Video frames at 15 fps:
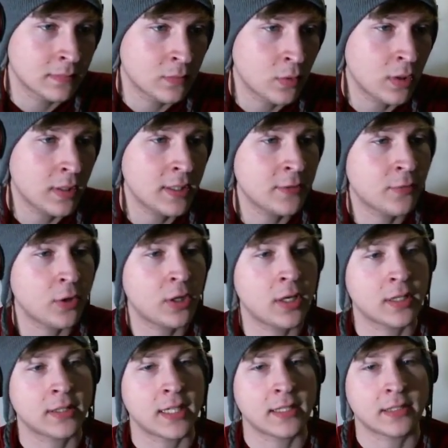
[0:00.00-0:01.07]
at least
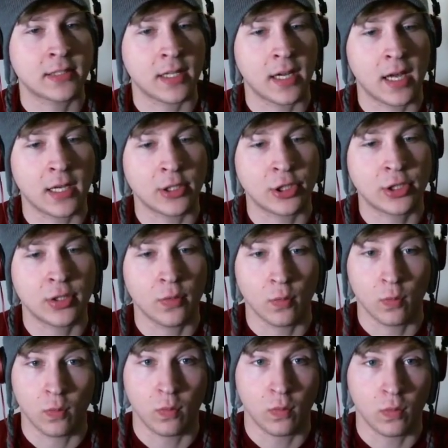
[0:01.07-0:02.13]
Veradux has a
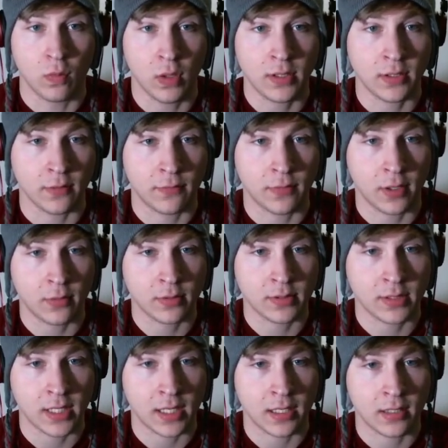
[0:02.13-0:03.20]
what the fuck was
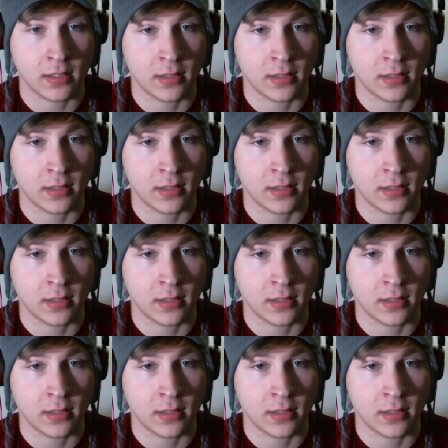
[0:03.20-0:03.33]
that?